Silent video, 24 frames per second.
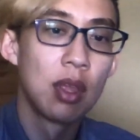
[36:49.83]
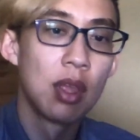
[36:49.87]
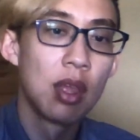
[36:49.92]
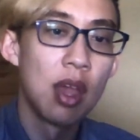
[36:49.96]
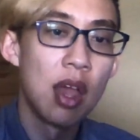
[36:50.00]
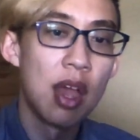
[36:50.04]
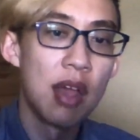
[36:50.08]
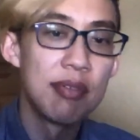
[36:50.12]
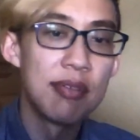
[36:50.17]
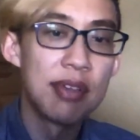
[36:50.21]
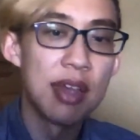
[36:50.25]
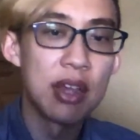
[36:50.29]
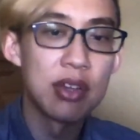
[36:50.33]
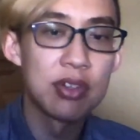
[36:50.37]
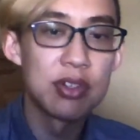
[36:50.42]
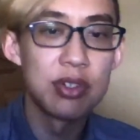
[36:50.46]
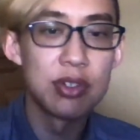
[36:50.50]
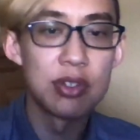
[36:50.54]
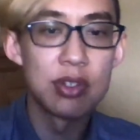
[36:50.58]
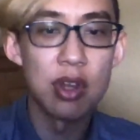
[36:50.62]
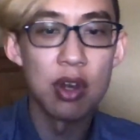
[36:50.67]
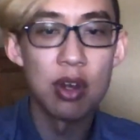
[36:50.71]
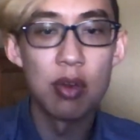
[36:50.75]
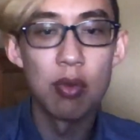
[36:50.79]
I've actually
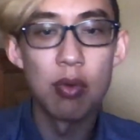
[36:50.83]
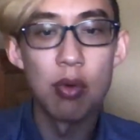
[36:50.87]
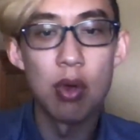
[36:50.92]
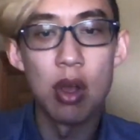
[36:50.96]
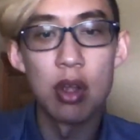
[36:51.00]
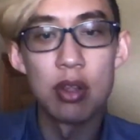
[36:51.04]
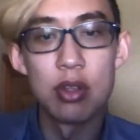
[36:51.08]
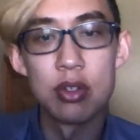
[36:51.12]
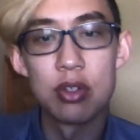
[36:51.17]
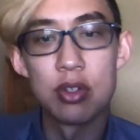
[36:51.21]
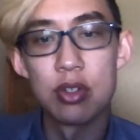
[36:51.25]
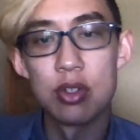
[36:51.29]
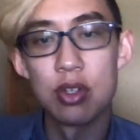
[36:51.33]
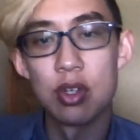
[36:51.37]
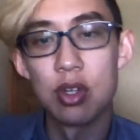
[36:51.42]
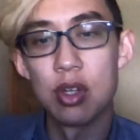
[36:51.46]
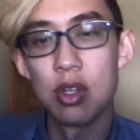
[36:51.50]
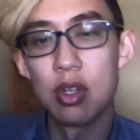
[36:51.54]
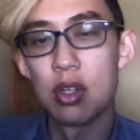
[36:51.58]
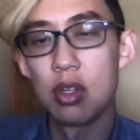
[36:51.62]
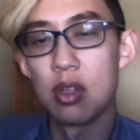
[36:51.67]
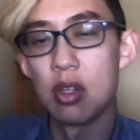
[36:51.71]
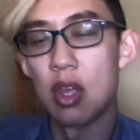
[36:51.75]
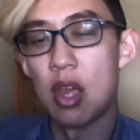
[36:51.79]
started
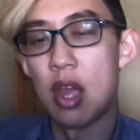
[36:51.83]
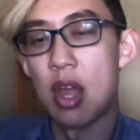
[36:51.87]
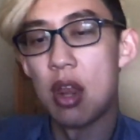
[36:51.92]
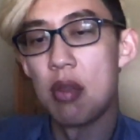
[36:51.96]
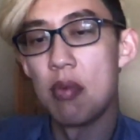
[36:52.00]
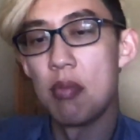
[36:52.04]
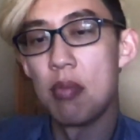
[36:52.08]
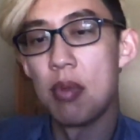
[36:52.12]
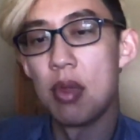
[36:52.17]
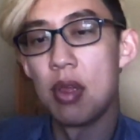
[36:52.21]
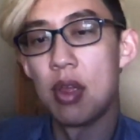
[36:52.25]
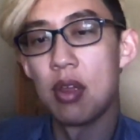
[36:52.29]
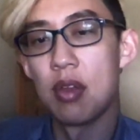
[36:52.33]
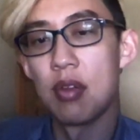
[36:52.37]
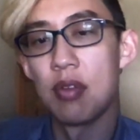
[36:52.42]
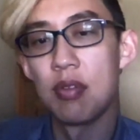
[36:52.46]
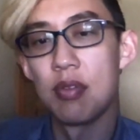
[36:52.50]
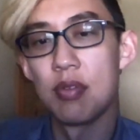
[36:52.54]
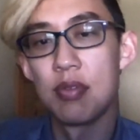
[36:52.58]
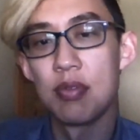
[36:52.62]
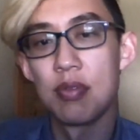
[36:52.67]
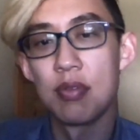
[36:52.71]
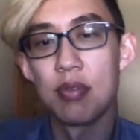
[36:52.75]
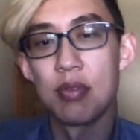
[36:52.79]
watching the anime
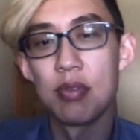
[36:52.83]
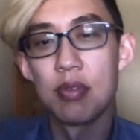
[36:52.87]
of